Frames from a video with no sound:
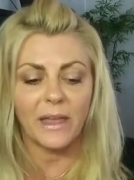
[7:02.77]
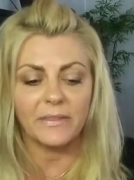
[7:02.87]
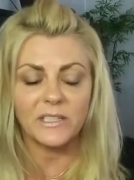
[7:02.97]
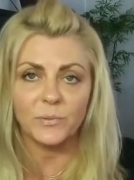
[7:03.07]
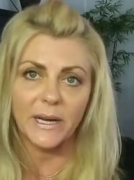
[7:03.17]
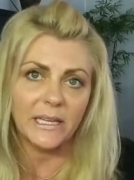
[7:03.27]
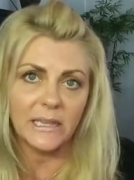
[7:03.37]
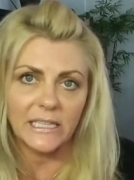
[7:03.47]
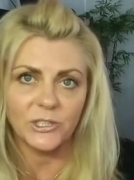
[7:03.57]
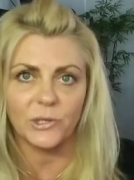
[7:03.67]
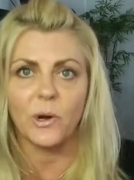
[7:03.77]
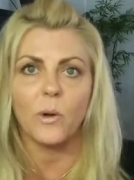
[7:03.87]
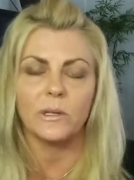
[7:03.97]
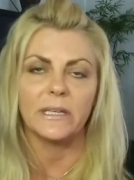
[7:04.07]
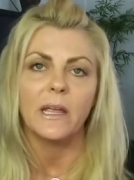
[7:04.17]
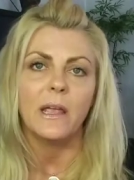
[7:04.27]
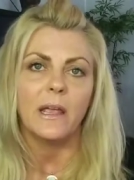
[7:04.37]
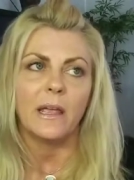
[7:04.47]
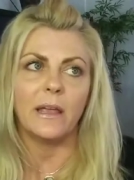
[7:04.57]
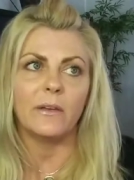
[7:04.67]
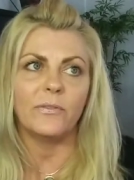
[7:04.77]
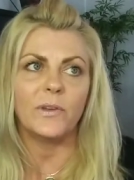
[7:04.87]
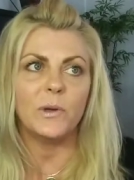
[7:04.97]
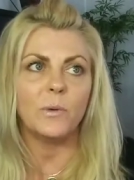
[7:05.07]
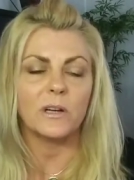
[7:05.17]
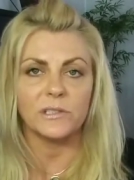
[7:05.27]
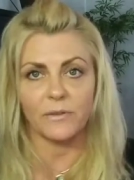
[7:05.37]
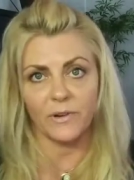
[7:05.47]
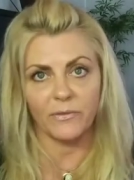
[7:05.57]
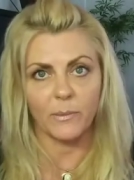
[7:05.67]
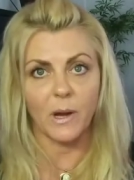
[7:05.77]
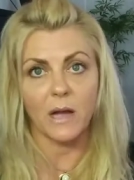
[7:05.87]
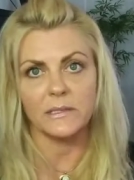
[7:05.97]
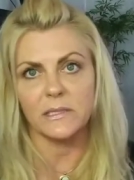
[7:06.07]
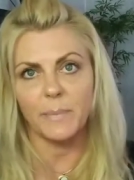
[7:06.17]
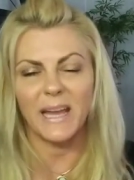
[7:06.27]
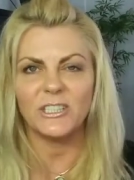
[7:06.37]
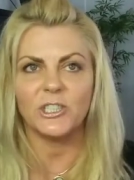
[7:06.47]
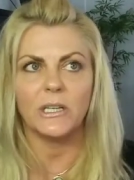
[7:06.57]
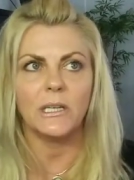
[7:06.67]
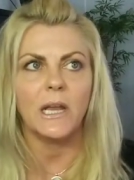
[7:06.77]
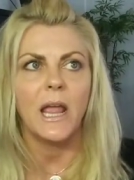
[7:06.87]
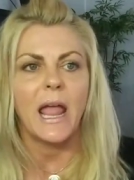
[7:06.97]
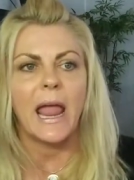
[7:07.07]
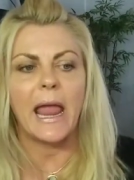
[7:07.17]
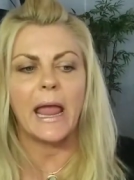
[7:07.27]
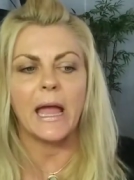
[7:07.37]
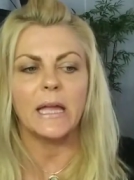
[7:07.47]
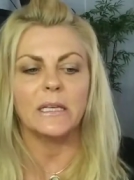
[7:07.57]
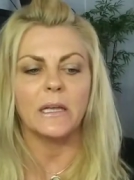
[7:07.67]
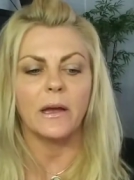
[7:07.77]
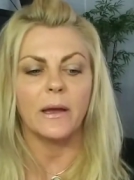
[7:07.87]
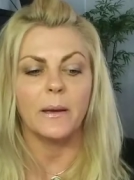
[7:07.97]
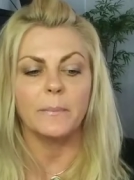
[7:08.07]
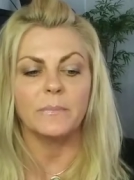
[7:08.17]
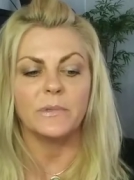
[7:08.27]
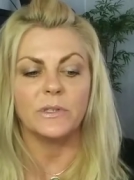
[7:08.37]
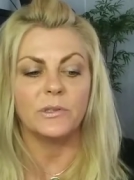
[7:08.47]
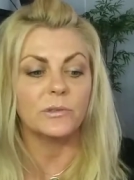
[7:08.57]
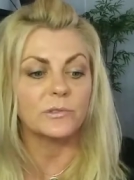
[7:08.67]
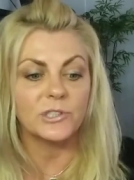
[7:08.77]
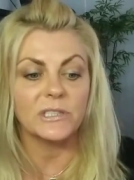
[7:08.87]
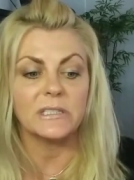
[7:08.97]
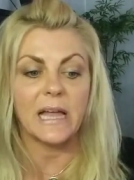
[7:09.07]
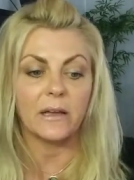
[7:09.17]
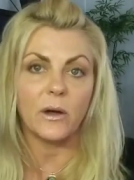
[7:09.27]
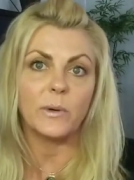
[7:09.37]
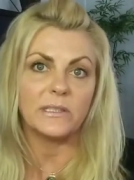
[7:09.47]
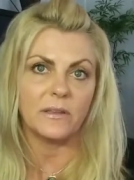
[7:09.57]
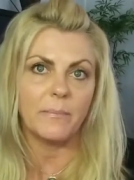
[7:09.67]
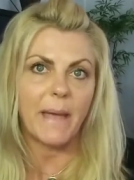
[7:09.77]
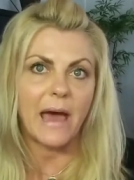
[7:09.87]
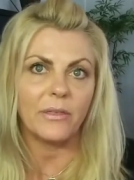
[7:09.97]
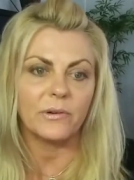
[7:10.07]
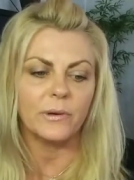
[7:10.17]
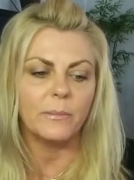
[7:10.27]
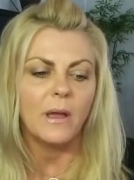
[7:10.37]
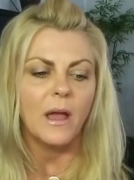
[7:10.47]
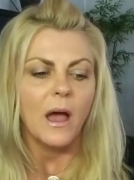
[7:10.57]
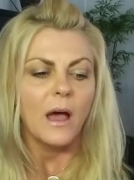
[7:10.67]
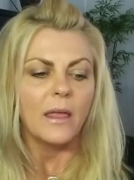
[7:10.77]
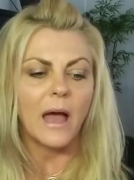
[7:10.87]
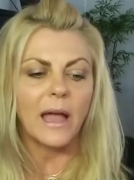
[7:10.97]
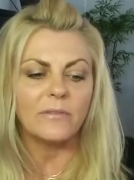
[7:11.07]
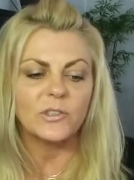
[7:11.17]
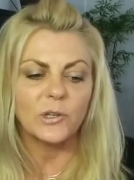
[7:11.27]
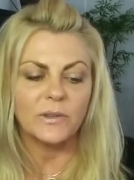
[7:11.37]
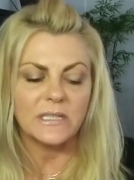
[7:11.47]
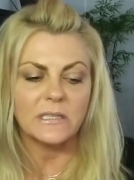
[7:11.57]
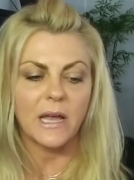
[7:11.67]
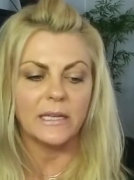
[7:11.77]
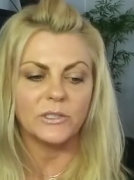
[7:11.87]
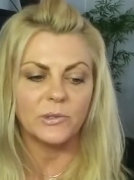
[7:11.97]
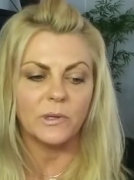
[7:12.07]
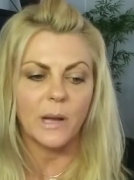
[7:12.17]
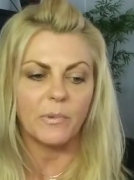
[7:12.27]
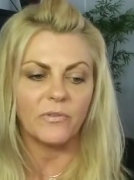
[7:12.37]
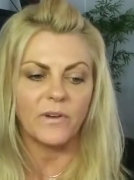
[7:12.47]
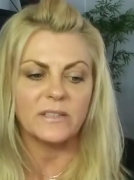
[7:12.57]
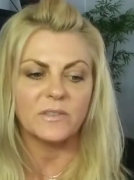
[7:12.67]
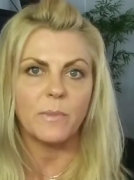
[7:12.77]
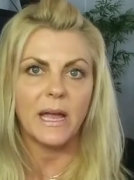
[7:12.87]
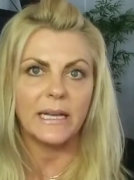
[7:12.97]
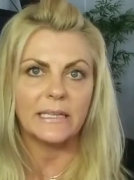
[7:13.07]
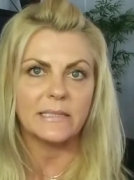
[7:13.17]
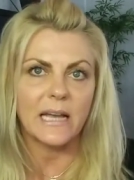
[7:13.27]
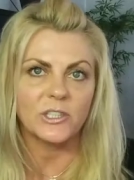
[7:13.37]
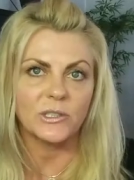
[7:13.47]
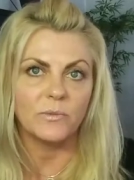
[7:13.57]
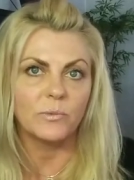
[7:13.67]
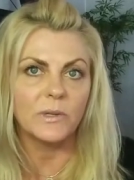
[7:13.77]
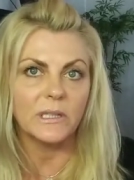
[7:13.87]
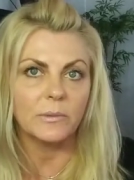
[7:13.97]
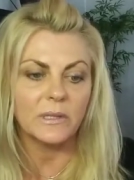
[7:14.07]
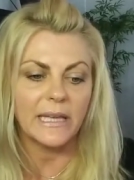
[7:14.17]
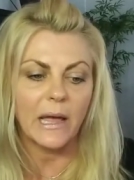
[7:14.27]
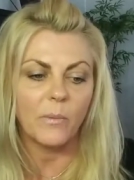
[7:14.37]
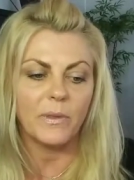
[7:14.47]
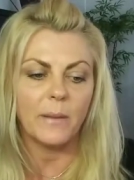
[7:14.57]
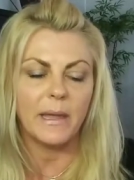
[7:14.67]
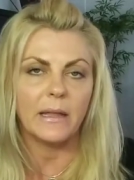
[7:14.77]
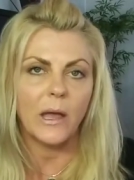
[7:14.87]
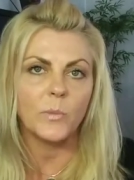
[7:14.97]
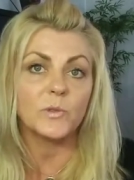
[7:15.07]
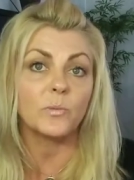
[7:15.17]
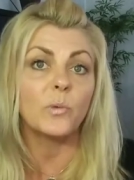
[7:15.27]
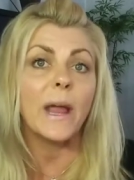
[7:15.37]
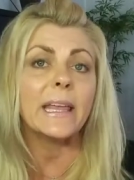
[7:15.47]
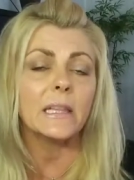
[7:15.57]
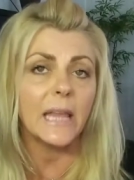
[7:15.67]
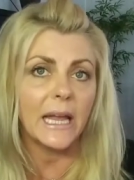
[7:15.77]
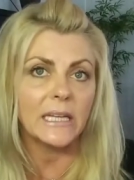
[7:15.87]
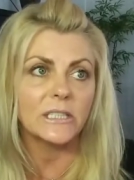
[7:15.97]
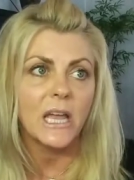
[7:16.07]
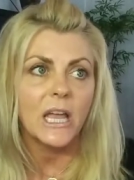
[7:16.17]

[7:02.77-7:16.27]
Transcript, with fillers: that this regulates your colon. If you are suffering from constipation and um, you're just not going to the bathroom, I've turned this on to a couple friends of mine. It's actually really, really helped them. It helps regulate